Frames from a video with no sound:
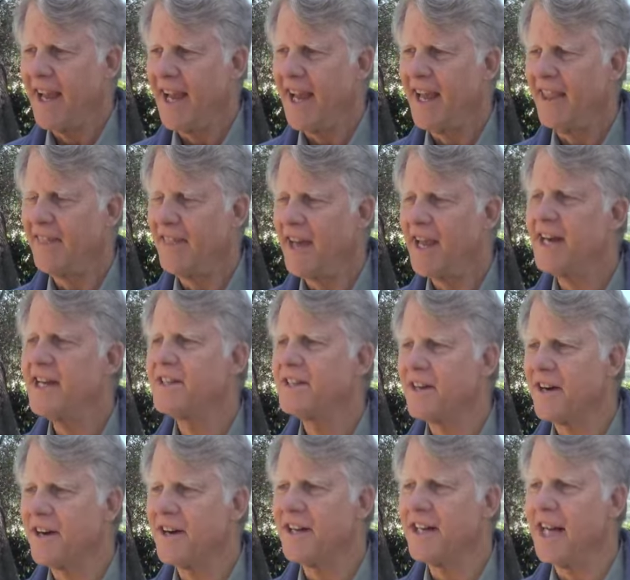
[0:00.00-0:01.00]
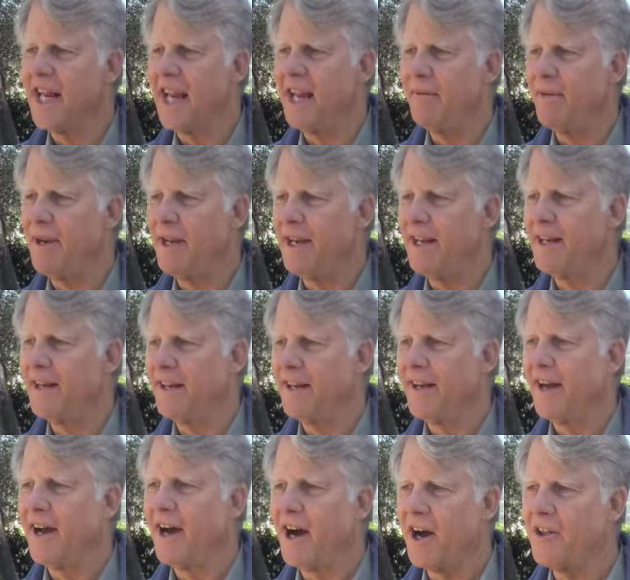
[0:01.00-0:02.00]
And then he started naming
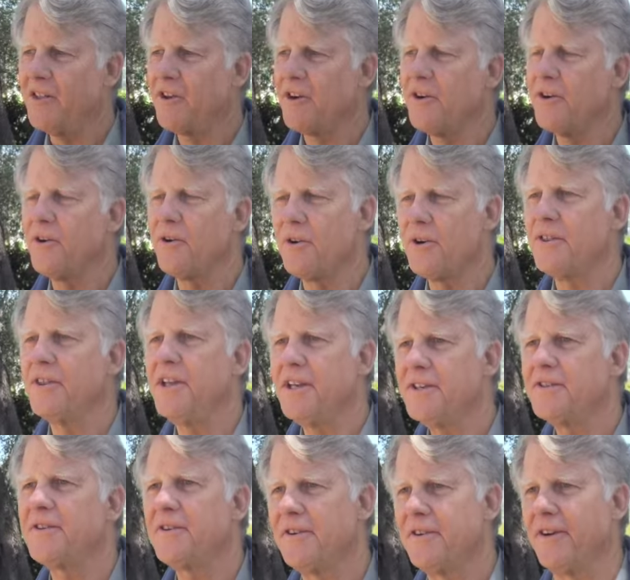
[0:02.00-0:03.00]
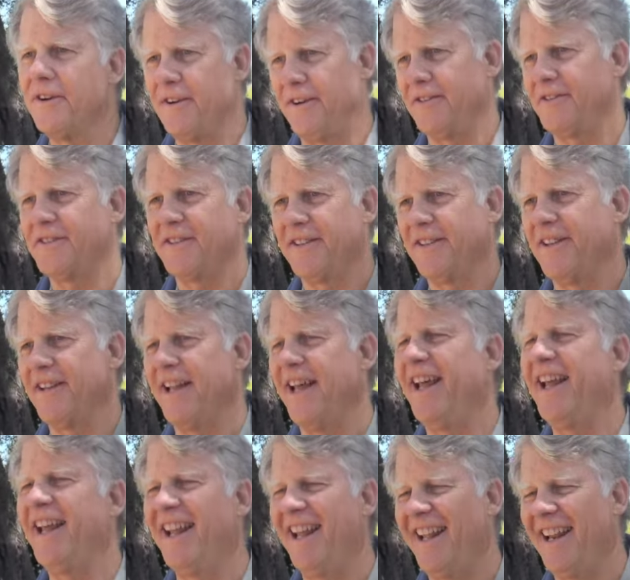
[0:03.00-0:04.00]
other Northeasterners
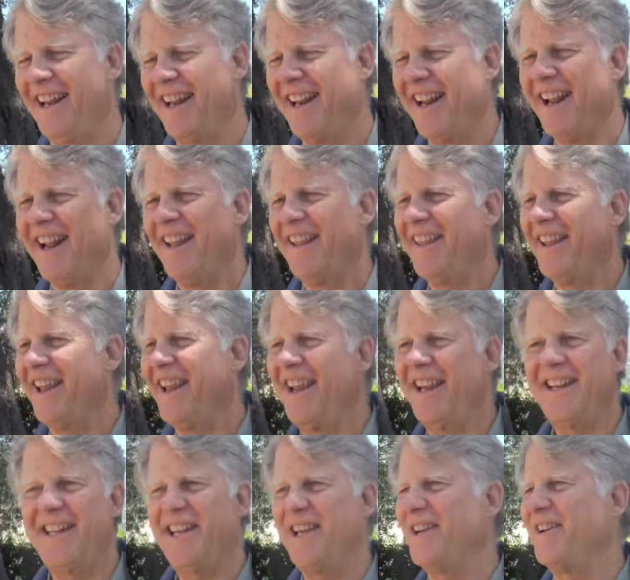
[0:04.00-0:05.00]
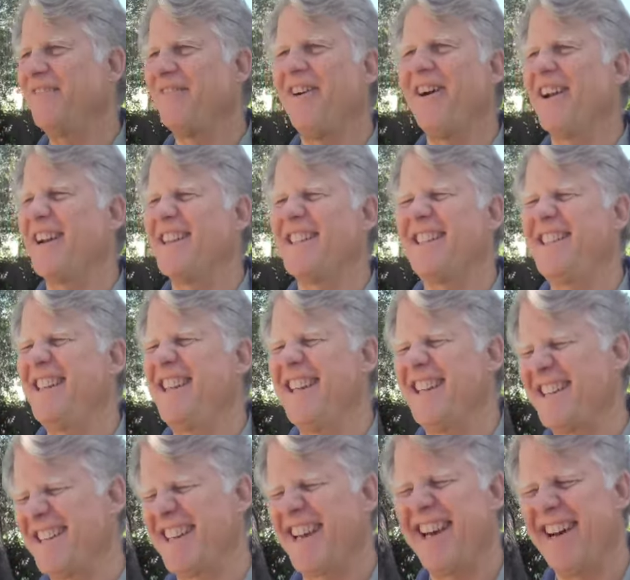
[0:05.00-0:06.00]
that he didn't want to see
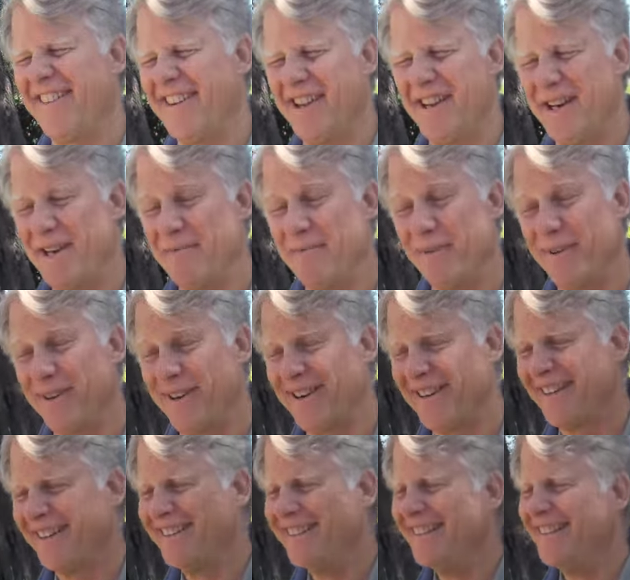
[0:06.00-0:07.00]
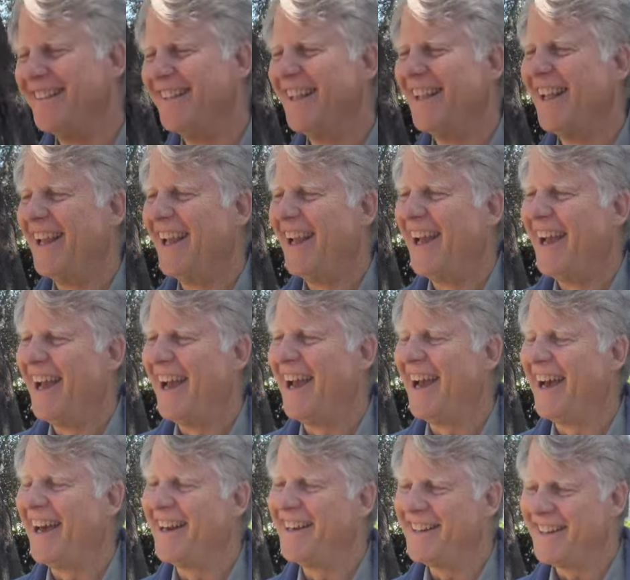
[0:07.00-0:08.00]
in town anymore.
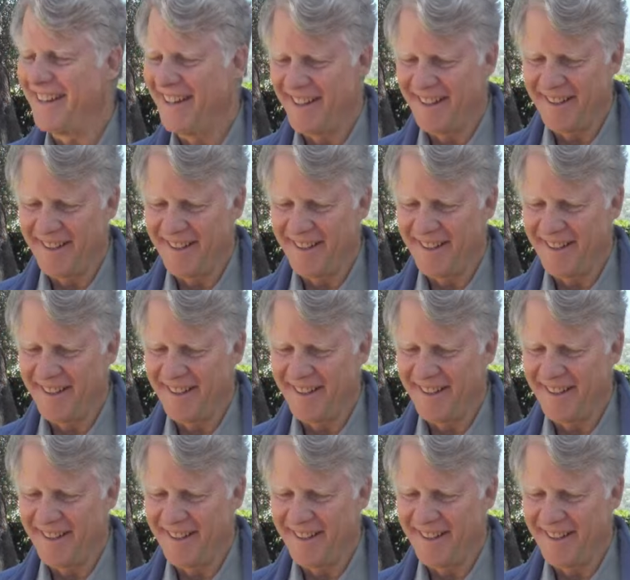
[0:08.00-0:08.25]
And